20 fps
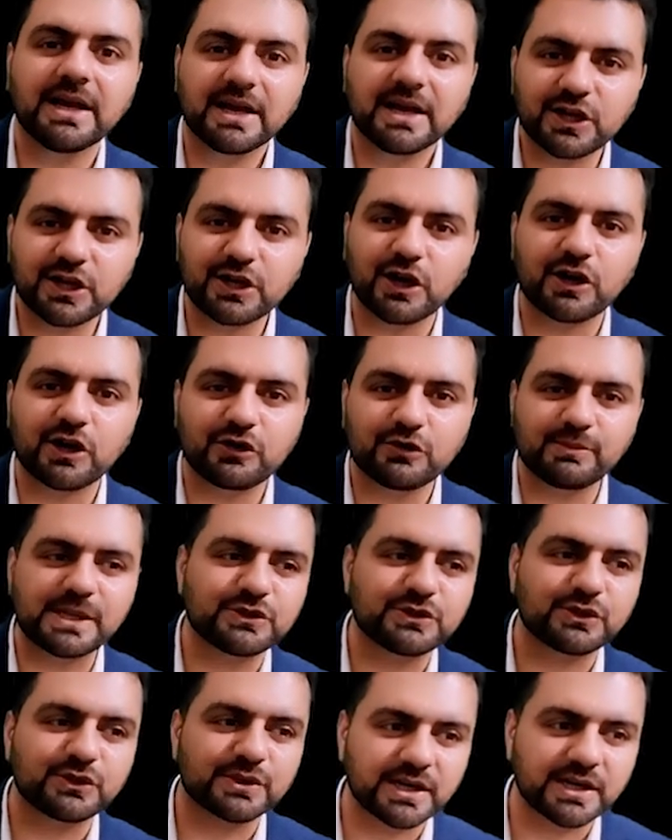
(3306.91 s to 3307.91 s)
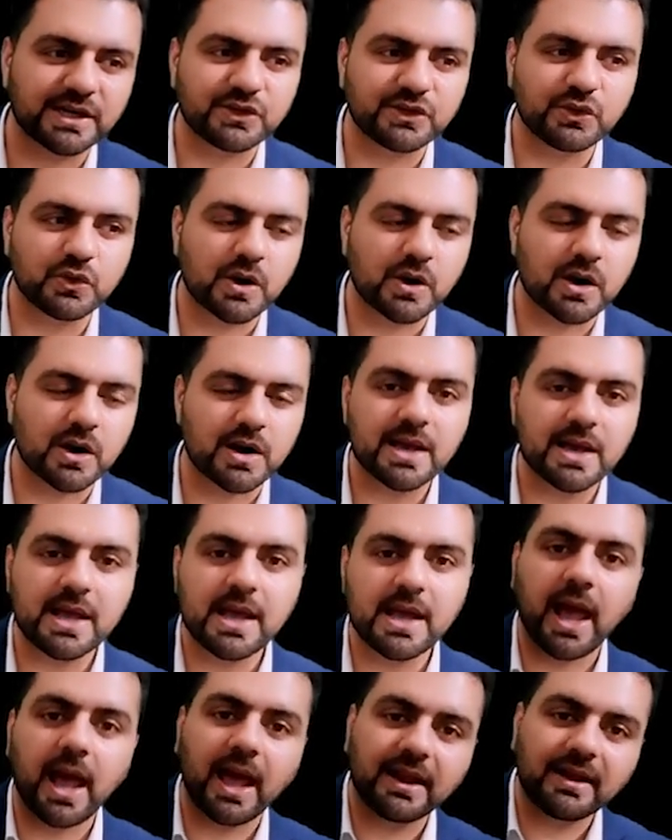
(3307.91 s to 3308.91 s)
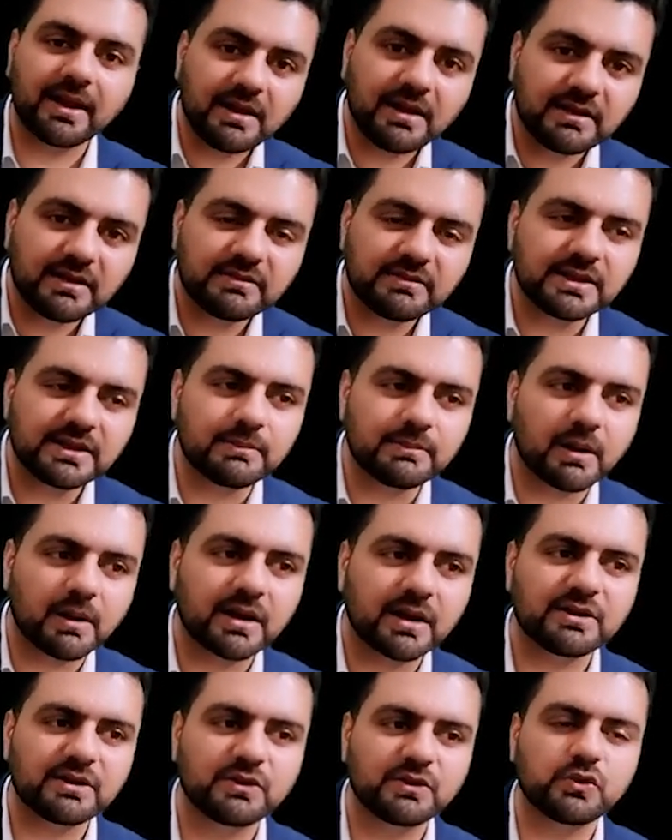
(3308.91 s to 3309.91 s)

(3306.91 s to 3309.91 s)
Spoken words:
in order to make sure that you are analyzing the market,